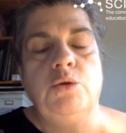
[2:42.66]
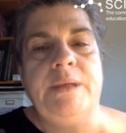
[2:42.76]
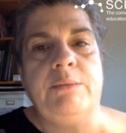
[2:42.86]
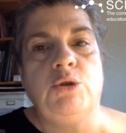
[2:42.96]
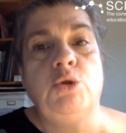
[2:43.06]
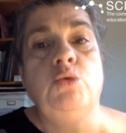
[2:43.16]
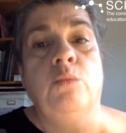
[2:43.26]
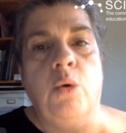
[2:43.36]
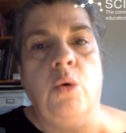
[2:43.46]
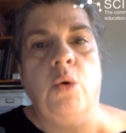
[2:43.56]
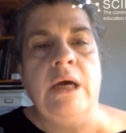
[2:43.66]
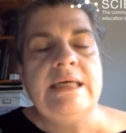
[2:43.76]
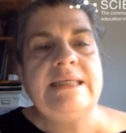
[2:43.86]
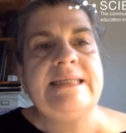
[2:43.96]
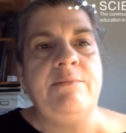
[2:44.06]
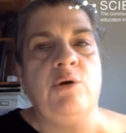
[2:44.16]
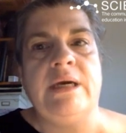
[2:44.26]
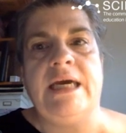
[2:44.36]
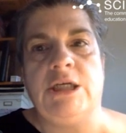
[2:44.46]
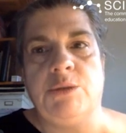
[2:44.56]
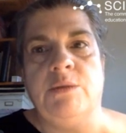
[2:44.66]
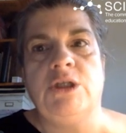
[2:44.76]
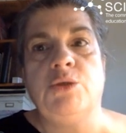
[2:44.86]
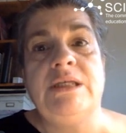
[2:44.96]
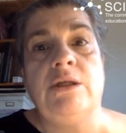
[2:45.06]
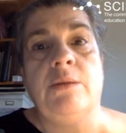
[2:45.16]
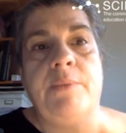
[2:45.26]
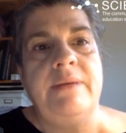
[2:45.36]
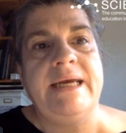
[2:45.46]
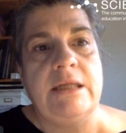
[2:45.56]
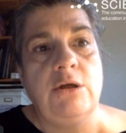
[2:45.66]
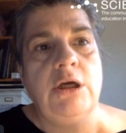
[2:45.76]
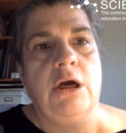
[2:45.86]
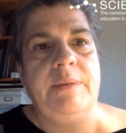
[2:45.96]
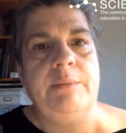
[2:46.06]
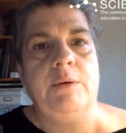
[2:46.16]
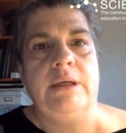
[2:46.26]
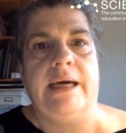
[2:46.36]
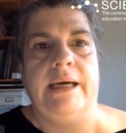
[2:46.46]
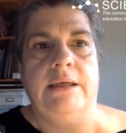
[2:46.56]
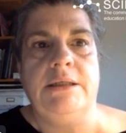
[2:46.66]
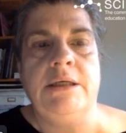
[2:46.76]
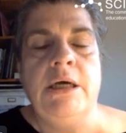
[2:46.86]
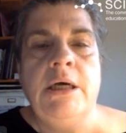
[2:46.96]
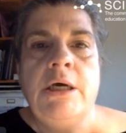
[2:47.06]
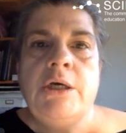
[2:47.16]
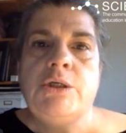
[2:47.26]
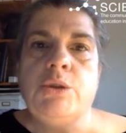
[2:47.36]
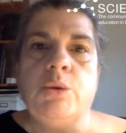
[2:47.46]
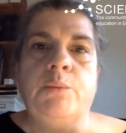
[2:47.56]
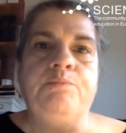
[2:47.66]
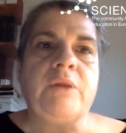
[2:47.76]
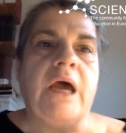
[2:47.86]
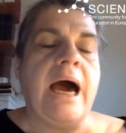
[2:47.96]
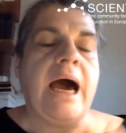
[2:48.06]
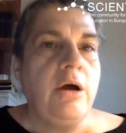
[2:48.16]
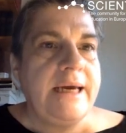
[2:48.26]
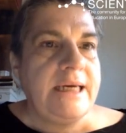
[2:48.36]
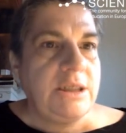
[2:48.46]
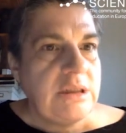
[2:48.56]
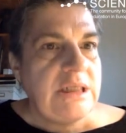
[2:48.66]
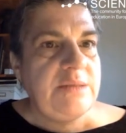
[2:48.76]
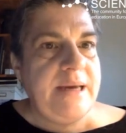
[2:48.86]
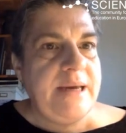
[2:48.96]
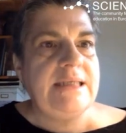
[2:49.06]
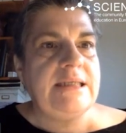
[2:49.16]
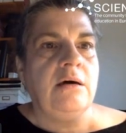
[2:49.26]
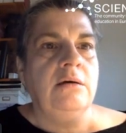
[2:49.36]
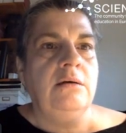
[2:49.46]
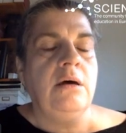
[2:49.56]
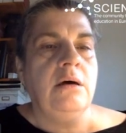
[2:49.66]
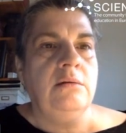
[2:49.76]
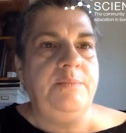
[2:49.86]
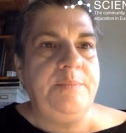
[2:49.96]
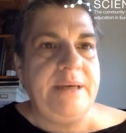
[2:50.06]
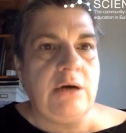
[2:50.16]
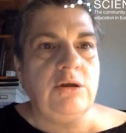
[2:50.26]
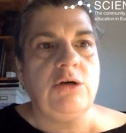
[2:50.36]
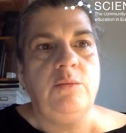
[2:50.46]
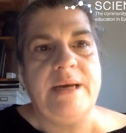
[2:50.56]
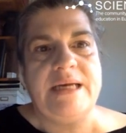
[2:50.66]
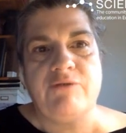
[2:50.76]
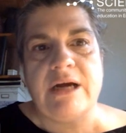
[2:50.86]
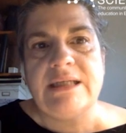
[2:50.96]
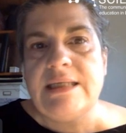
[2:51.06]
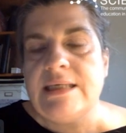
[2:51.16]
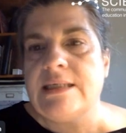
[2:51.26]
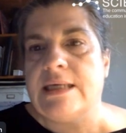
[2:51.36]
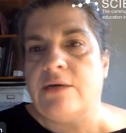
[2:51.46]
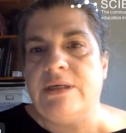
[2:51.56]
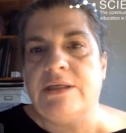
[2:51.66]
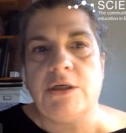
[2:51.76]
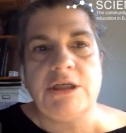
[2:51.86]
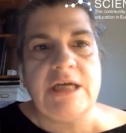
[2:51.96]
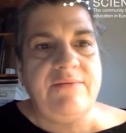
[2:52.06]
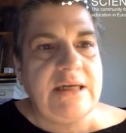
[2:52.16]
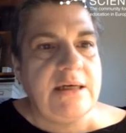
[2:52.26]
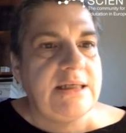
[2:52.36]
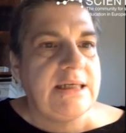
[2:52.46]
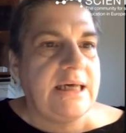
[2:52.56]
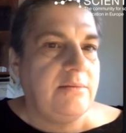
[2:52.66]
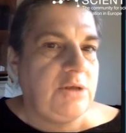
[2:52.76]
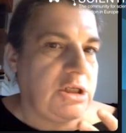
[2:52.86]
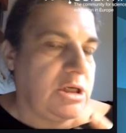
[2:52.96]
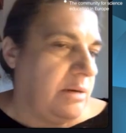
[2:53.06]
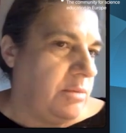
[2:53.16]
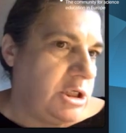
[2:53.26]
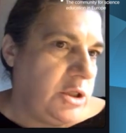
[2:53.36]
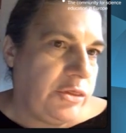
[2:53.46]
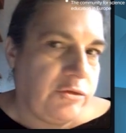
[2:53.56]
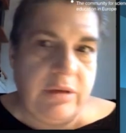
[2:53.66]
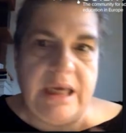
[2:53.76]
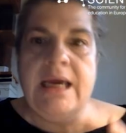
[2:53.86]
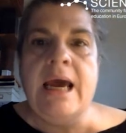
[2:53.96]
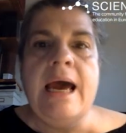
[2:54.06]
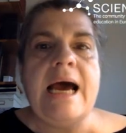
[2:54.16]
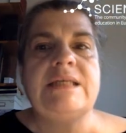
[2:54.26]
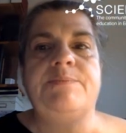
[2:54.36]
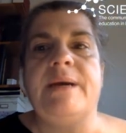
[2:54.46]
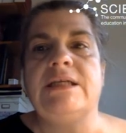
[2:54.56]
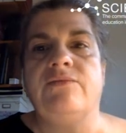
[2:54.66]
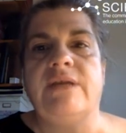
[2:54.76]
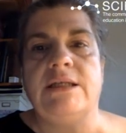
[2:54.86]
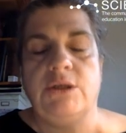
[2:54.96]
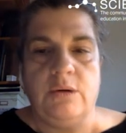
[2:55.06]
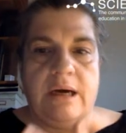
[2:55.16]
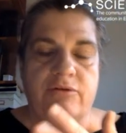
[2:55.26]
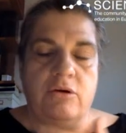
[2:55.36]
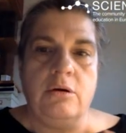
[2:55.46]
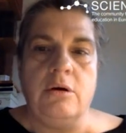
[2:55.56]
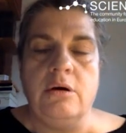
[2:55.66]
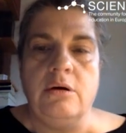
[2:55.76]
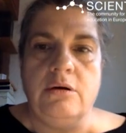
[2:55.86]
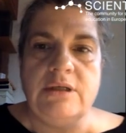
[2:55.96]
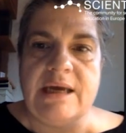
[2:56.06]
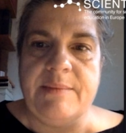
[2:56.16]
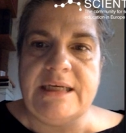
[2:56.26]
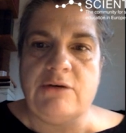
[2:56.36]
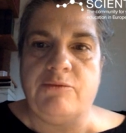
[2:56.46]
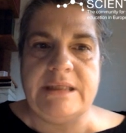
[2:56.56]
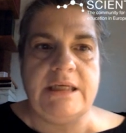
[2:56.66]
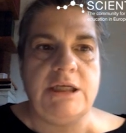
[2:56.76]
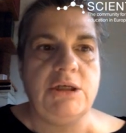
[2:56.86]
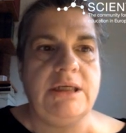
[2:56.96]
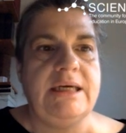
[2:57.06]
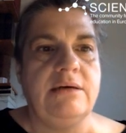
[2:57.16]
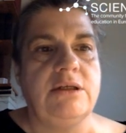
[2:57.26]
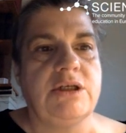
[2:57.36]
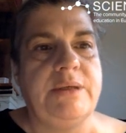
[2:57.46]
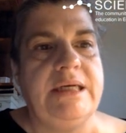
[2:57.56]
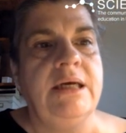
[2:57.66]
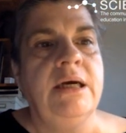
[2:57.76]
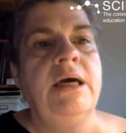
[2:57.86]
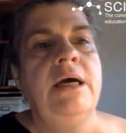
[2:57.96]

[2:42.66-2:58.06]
be able to do more STEM engagement with the public and the young people in Ireland. So our ethos is based on pedagogical best practices and research evidence, and I'm just going to mention three aspects of that. You have a schematic representation here on the screen.